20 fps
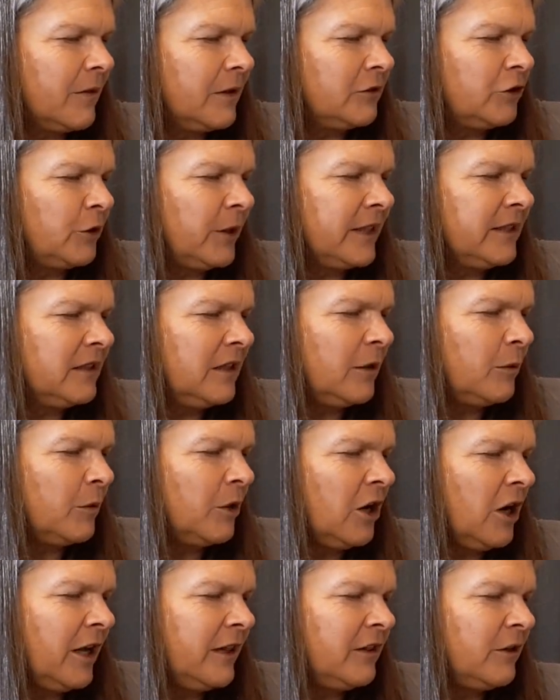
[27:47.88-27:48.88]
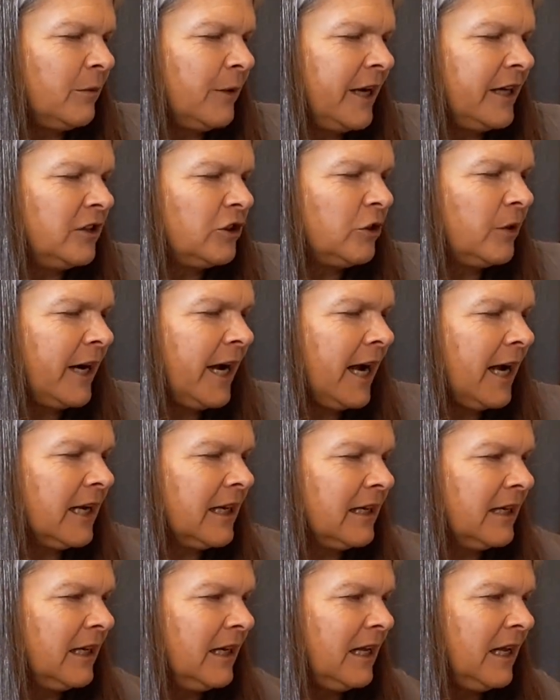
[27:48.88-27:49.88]
trust that we're on the right
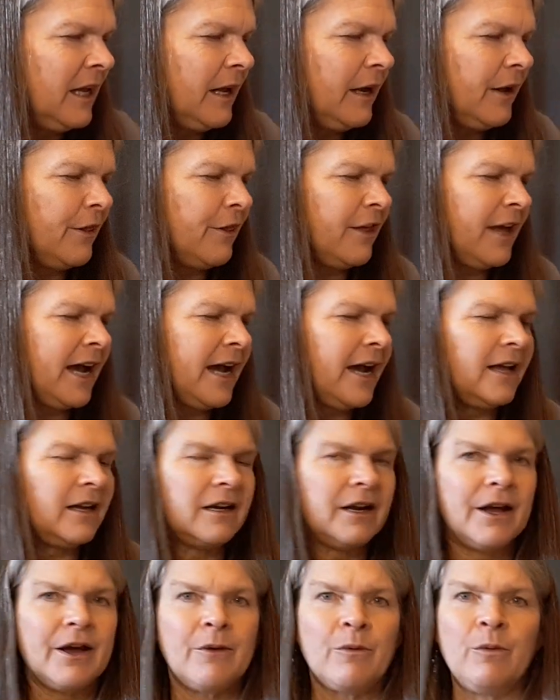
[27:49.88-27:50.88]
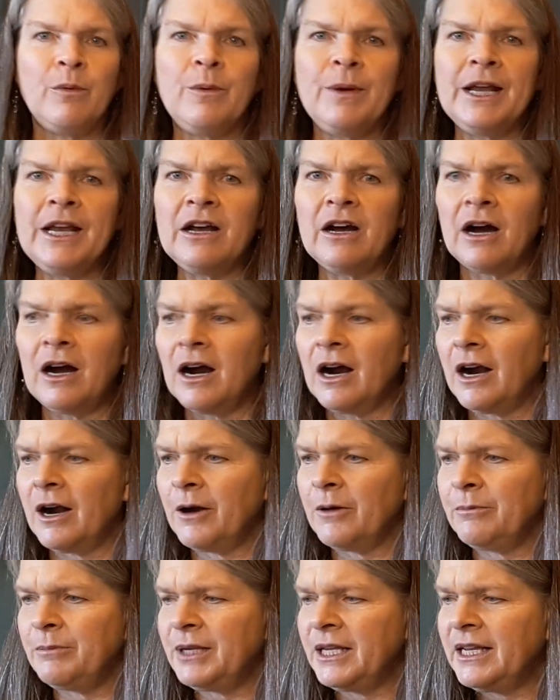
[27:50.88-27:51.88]
track, that we
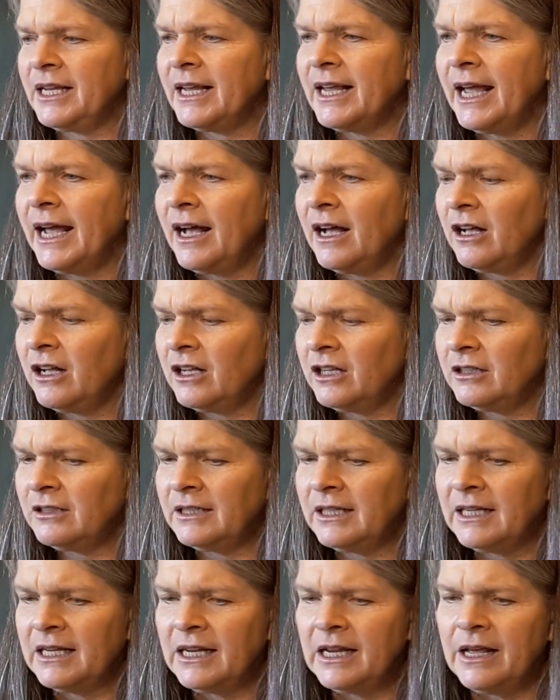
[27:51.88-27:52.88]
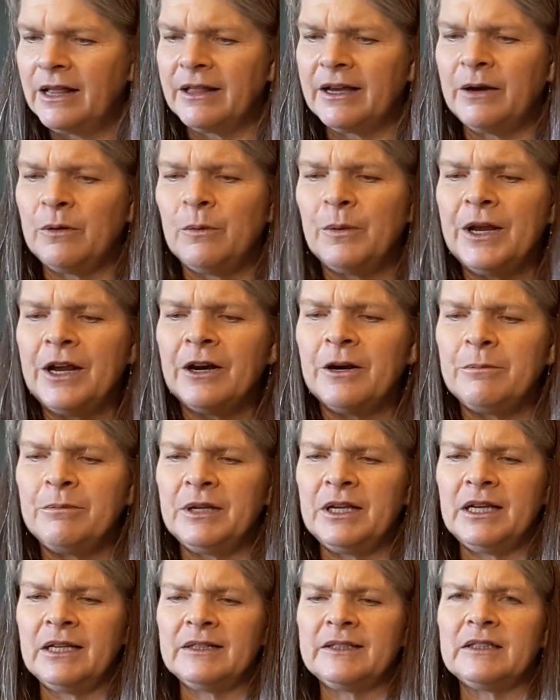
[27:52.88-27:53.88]
are being held, that we are
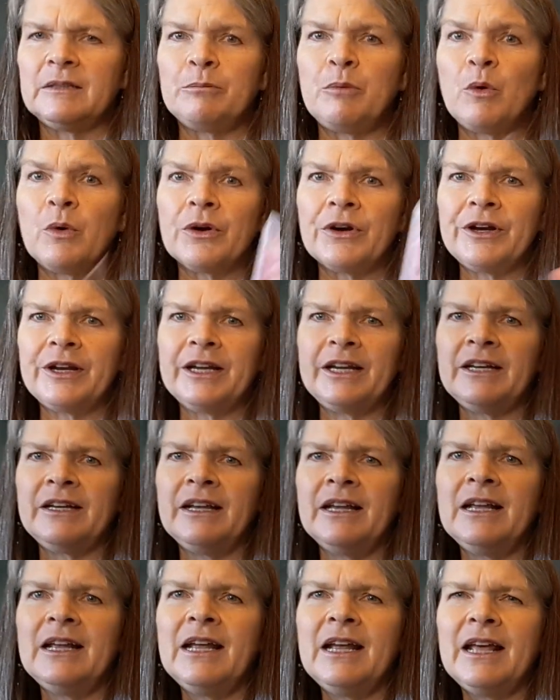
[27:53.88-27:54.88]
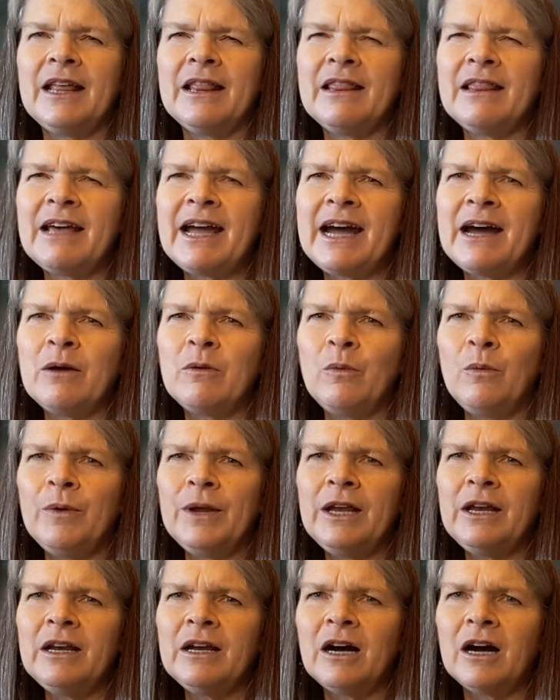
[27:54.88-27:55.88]
being supported, that
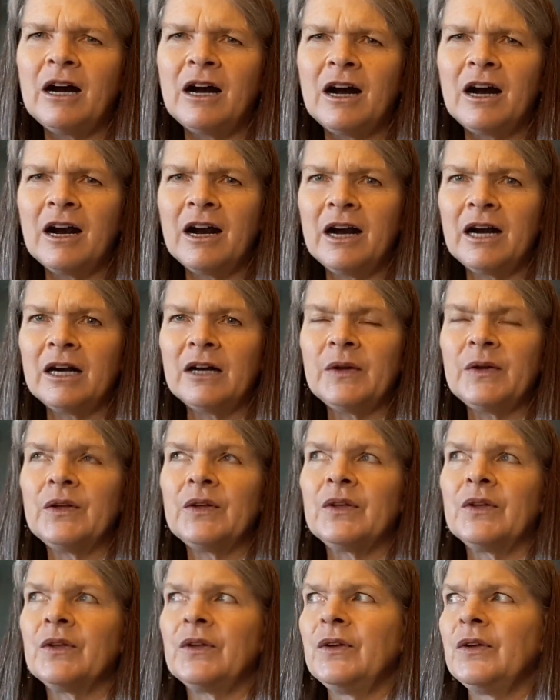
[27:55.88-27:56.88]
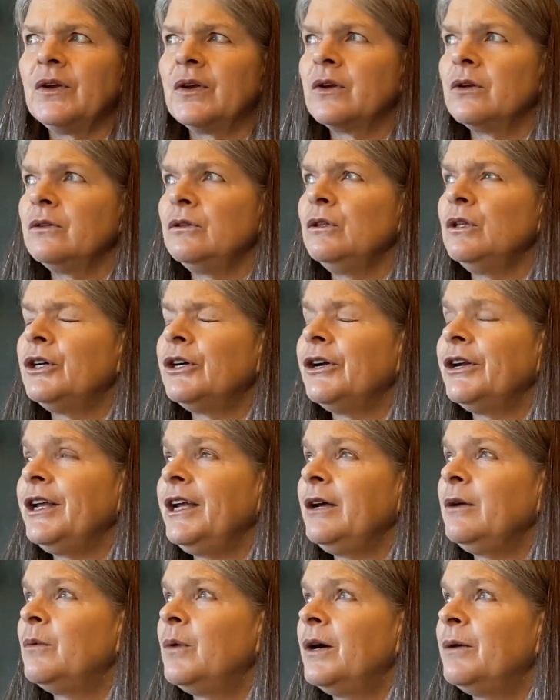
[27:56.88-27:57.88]
we are
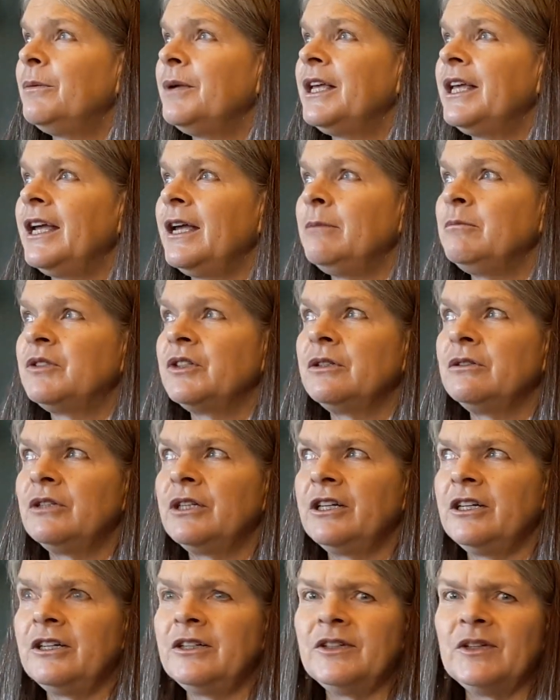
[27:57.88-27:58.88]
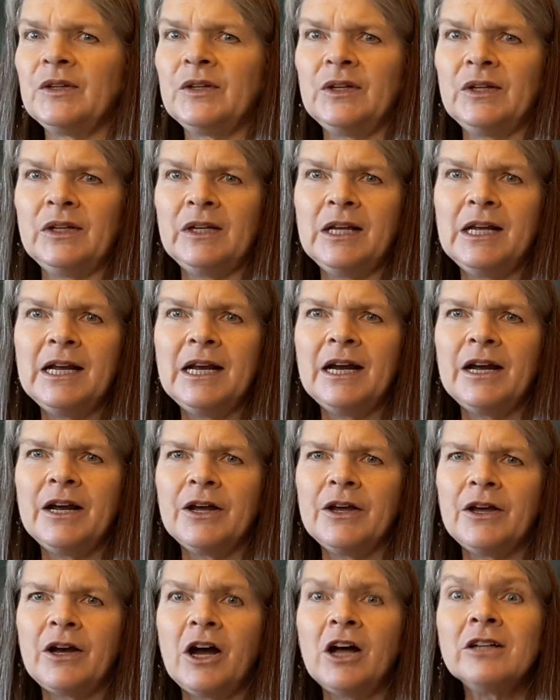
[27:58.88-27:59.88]
learning what we came to learn.
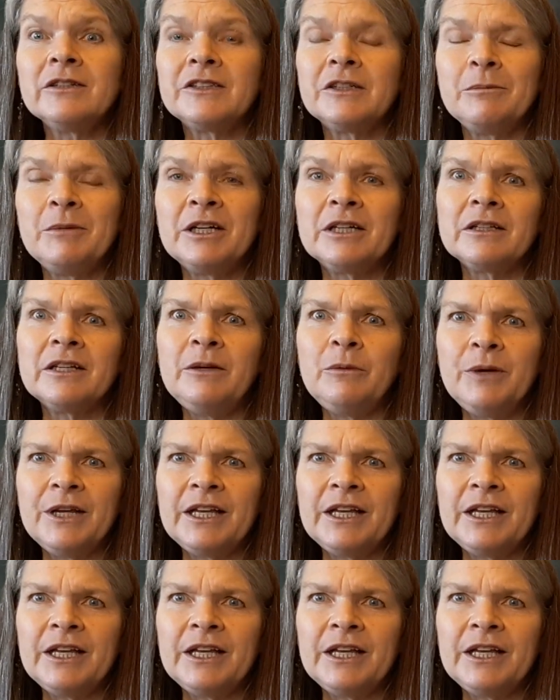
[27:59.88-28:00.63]
Ultimately, we